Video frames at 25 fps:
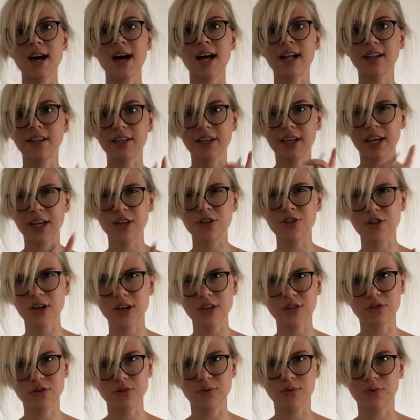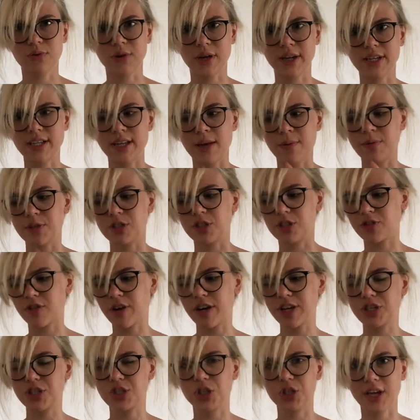I'll again try to do a
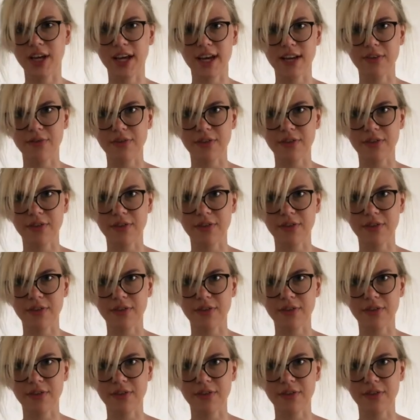demonstration kind of